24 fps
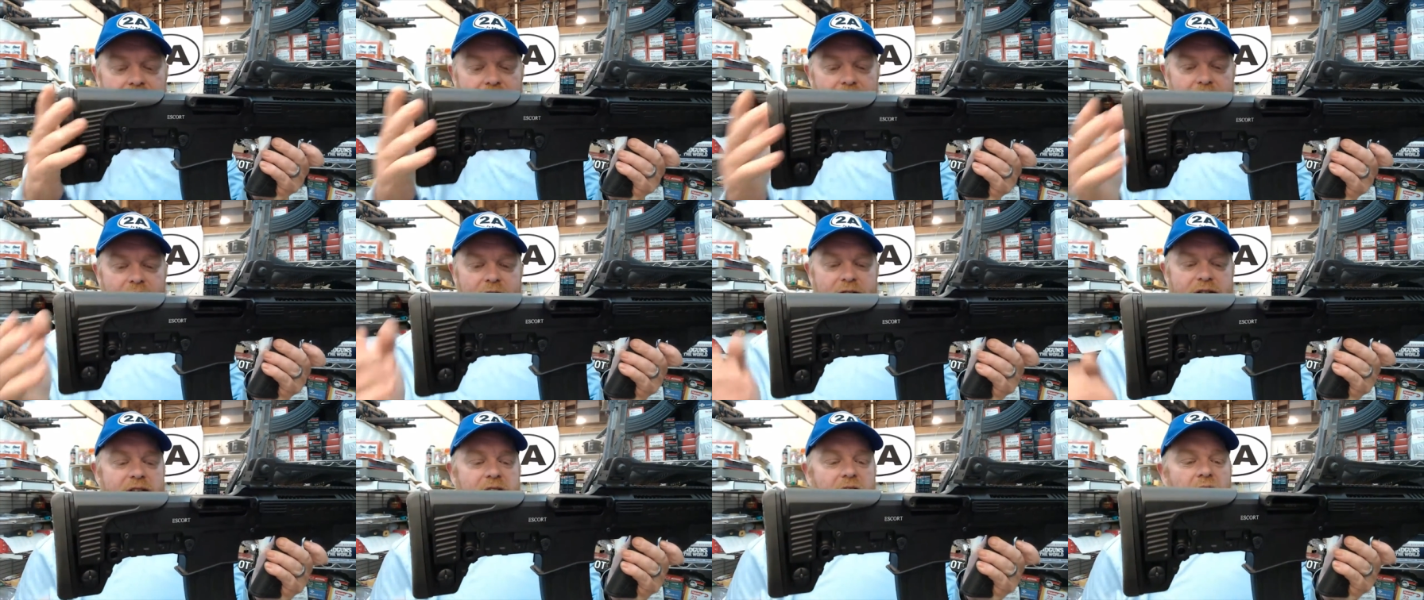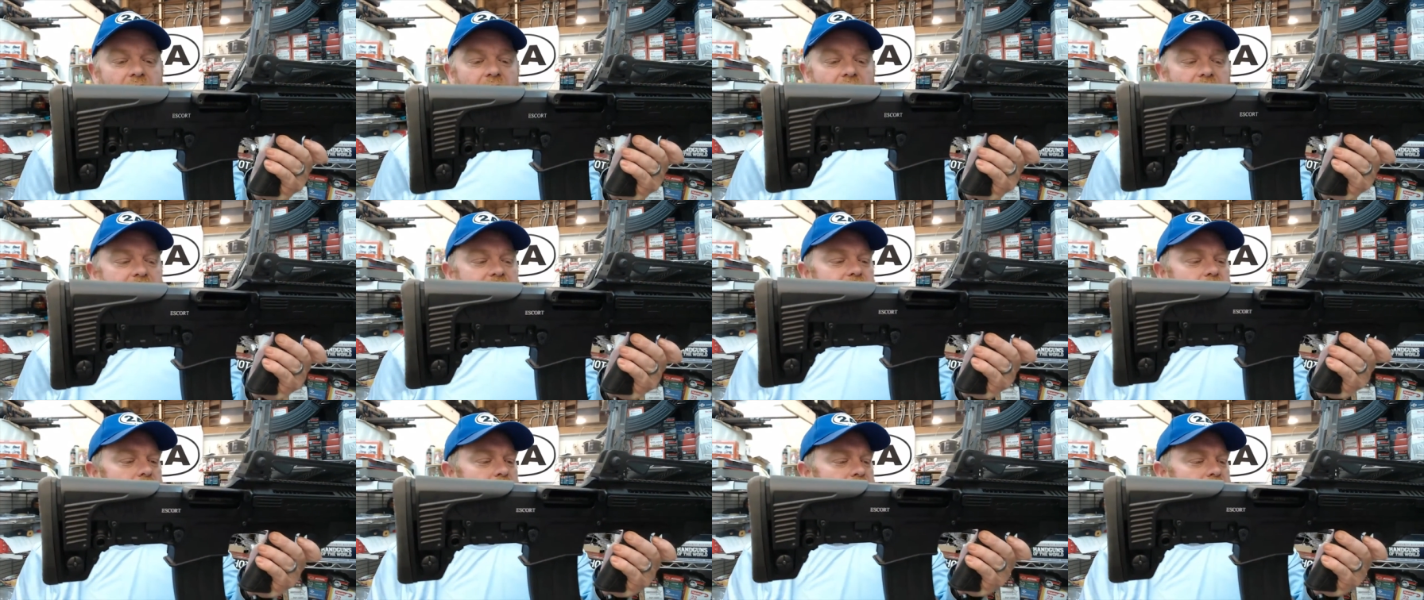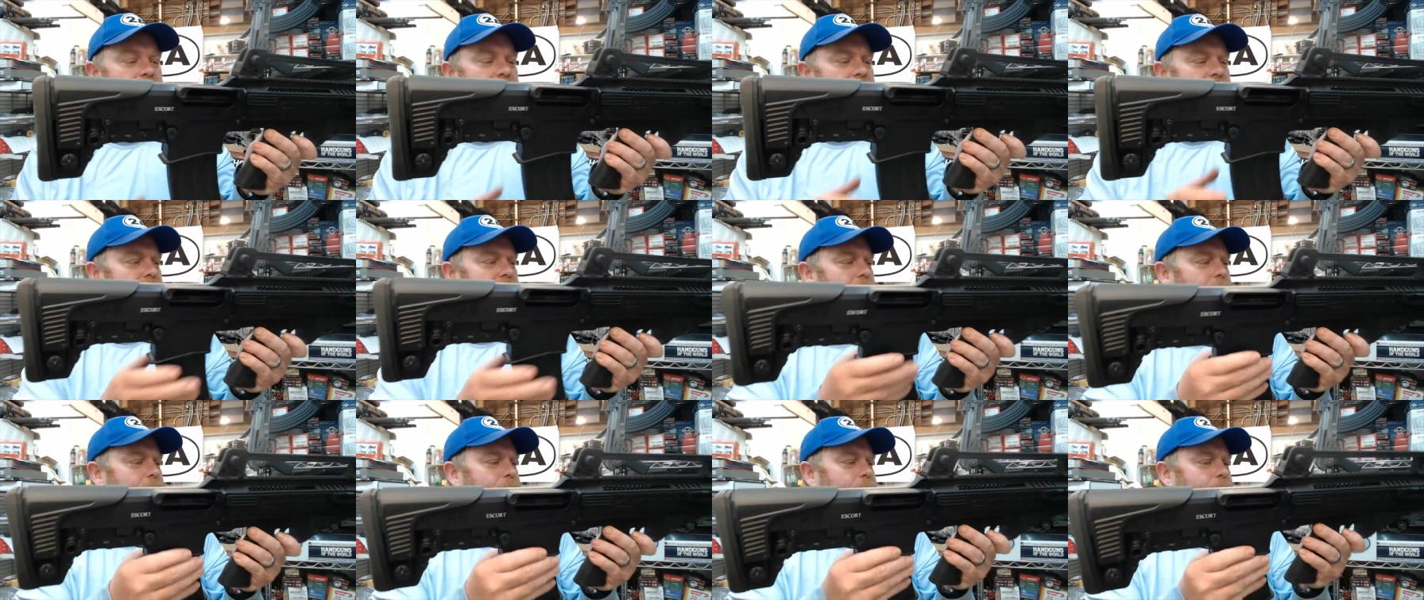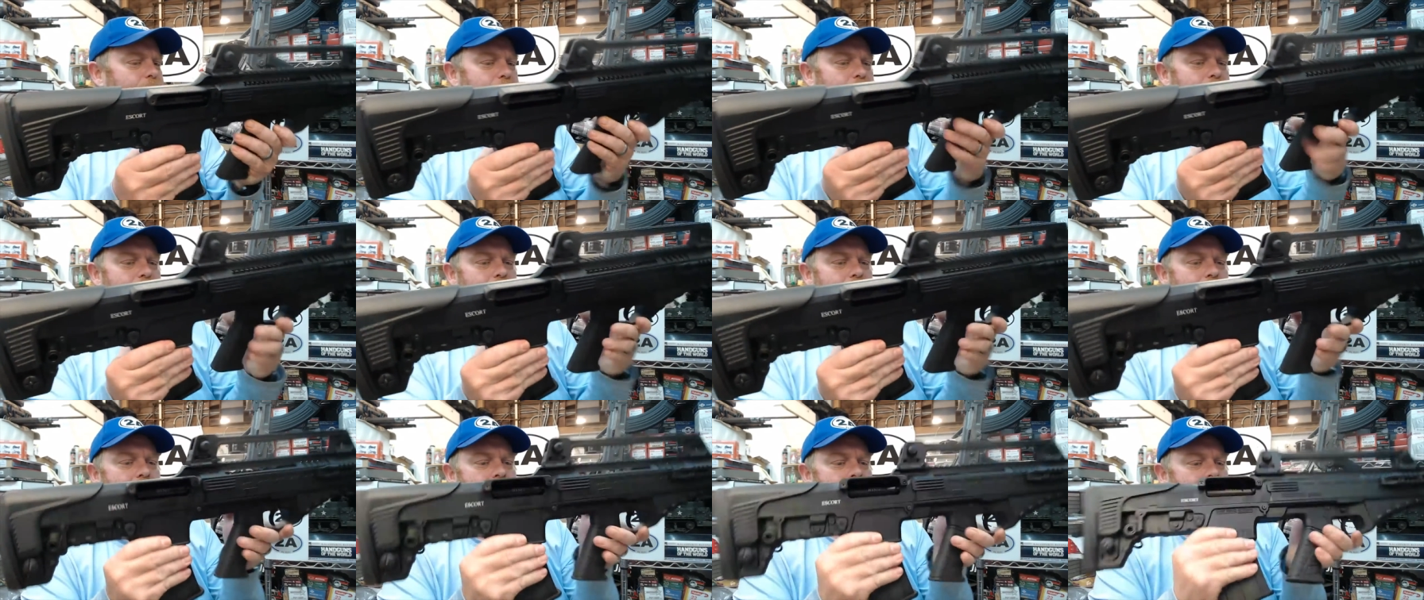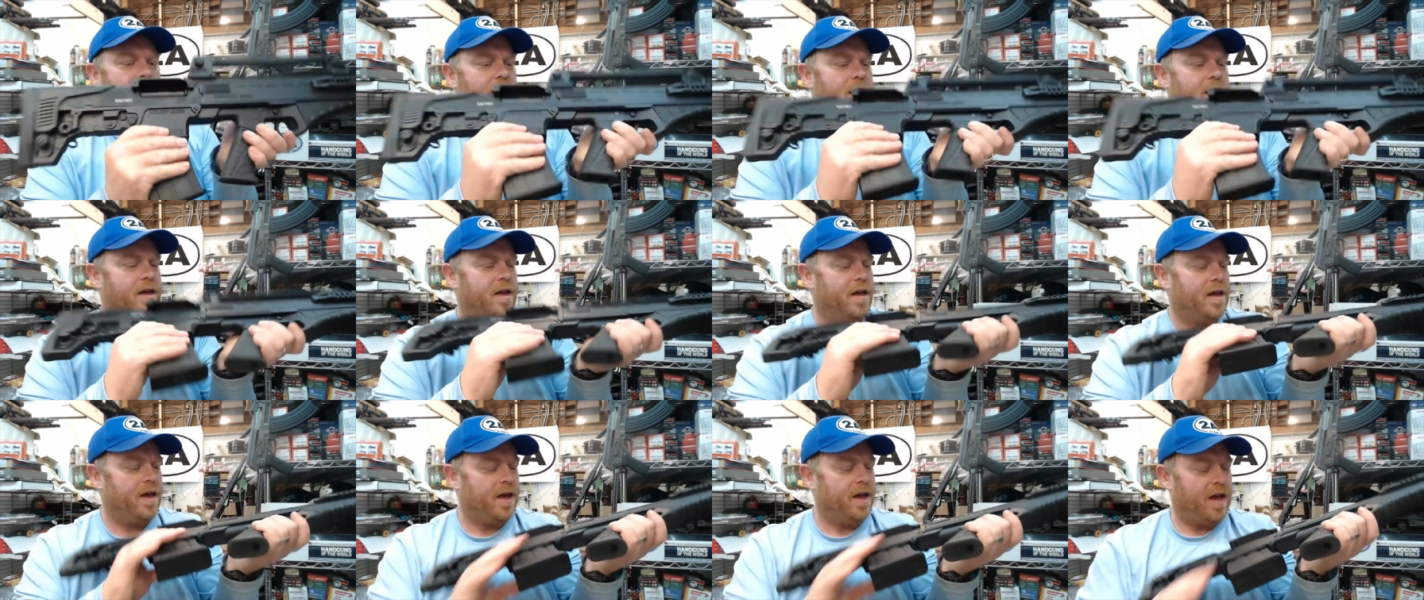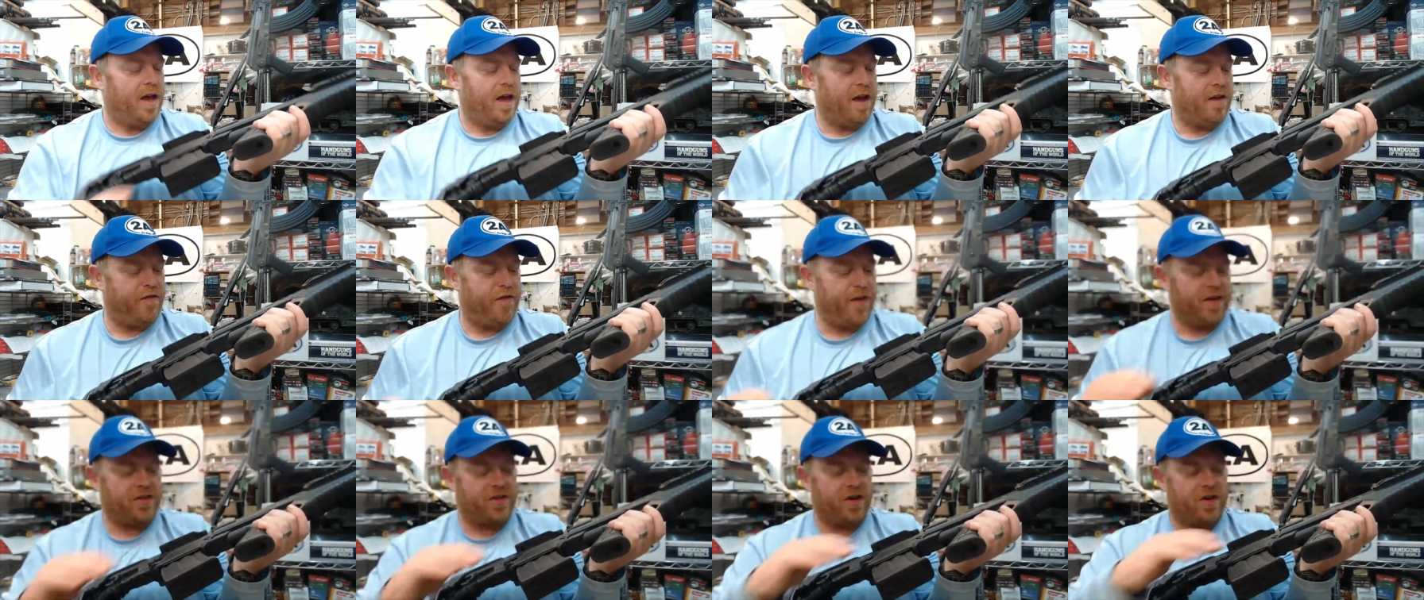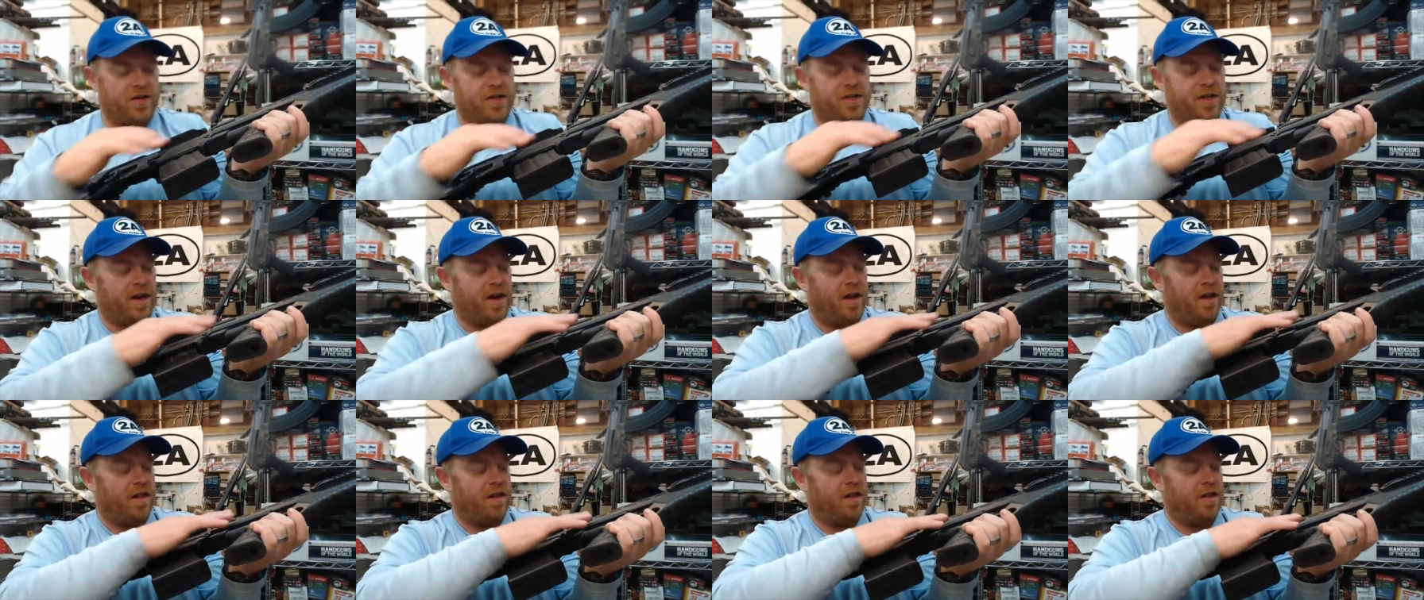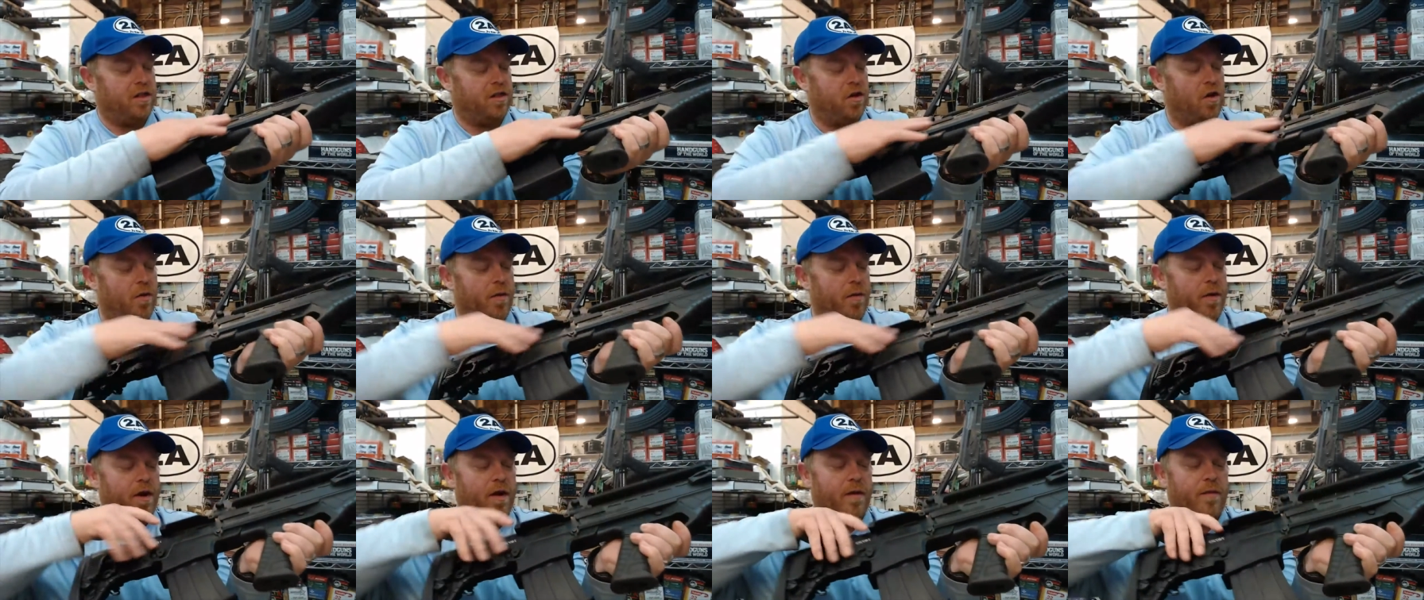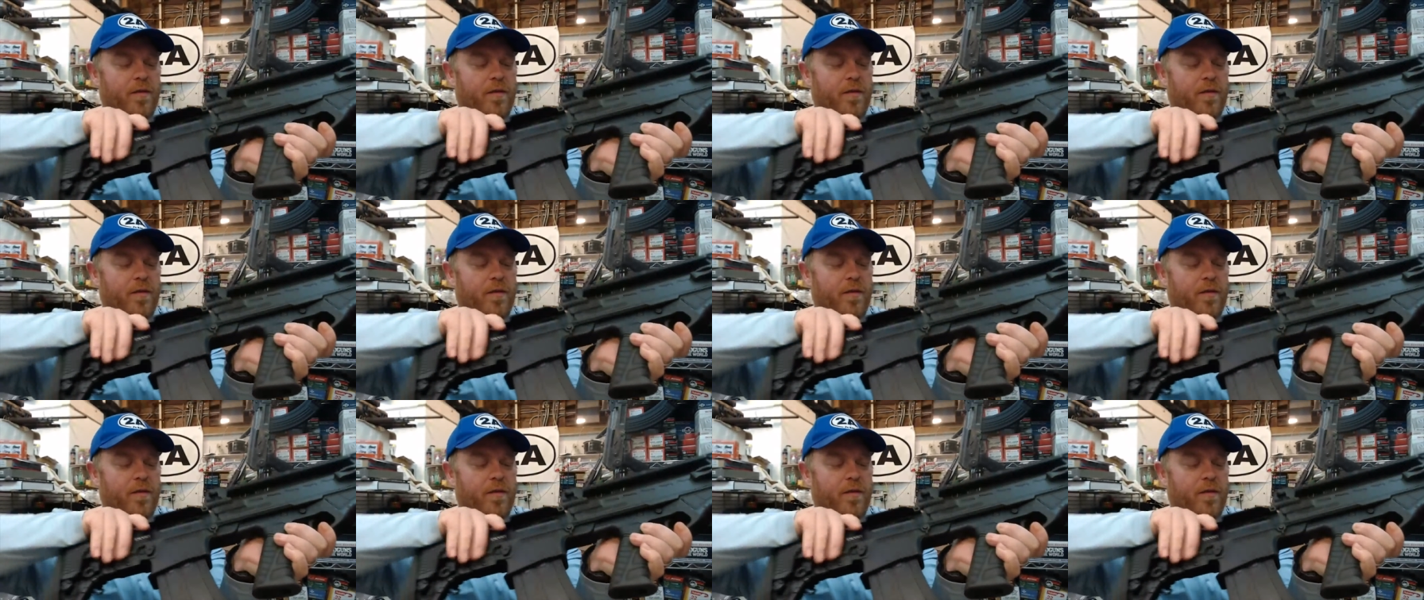or slugs or whatever. It features an aluminum